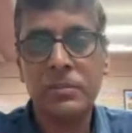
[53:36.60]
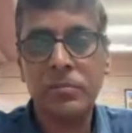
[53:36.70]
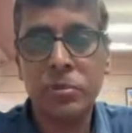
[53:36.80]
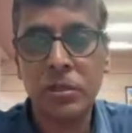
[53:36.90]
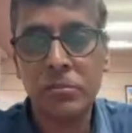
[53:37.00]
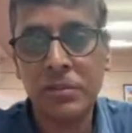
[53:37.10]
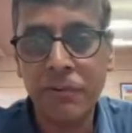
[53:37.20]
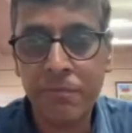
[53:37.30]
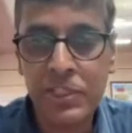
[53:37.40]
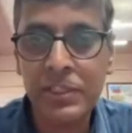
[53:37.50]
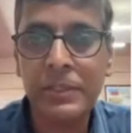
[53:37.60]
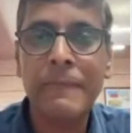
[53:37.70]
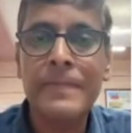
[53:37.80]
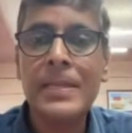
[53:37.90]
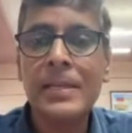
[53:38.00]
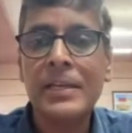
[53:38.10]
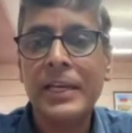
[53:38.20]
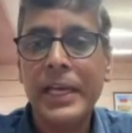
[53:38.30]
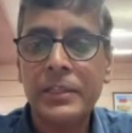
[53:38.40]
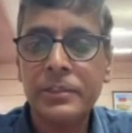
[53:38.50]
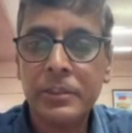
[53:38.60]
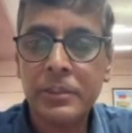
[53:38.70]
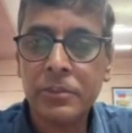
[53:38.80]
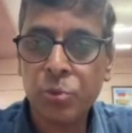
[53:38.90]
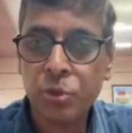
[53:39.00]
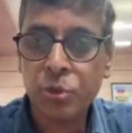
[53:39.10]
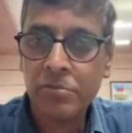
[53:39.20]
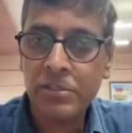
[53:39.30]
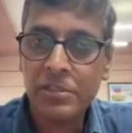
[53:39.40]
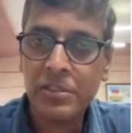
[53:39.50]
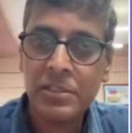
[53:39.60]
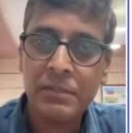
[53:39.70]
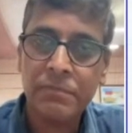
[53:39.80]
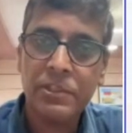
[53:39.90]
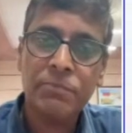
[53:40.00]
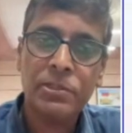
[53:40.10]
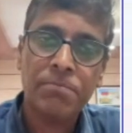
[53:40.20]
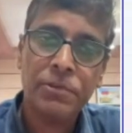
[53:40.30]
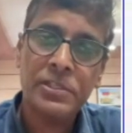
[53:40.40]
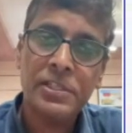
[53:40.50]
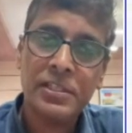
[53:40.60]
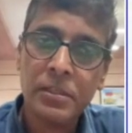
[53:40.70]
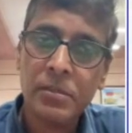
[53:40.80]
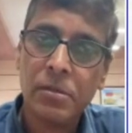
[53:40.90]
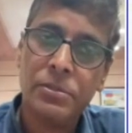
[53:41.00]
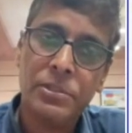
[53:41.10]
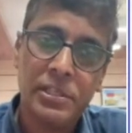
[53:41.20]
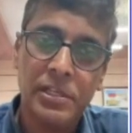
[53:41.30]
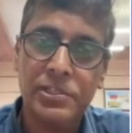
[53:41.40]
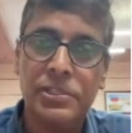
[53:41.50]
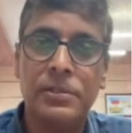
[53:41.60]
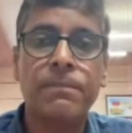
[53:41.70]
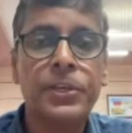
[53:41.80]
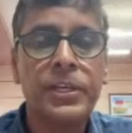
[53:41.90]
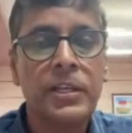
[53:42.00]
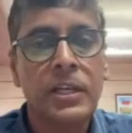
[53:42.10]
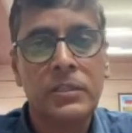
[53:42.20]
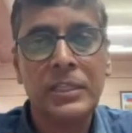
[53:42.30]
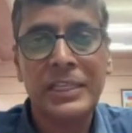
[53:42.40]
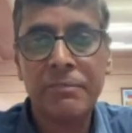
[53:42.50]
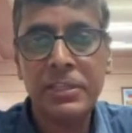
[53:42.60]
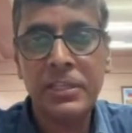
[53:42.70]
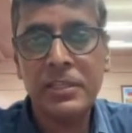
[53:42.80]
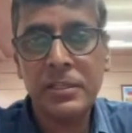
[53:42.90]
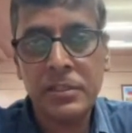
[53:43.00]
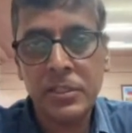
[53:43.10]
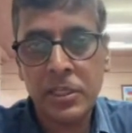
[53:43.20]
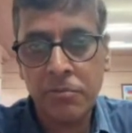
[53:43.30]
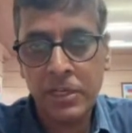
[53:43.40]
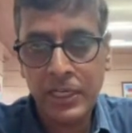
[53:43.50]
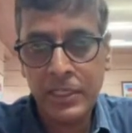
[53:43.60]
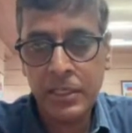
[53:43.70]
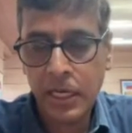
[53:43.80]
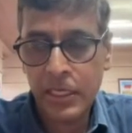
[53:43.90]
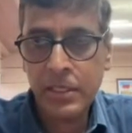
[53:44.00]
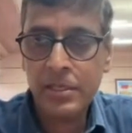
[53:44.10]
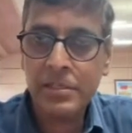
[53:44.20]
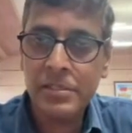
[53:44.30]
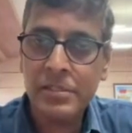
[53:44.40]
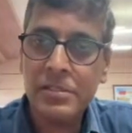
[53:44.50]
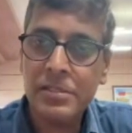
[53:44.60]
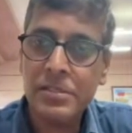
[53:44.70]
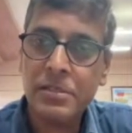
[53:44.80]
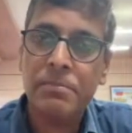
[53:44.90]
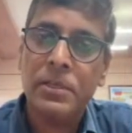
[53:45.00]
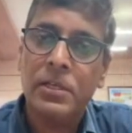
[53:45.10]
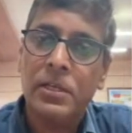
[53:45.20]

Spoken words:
in 2015. And in 2016, we have completed the constellation. The navigation, our IRNSS system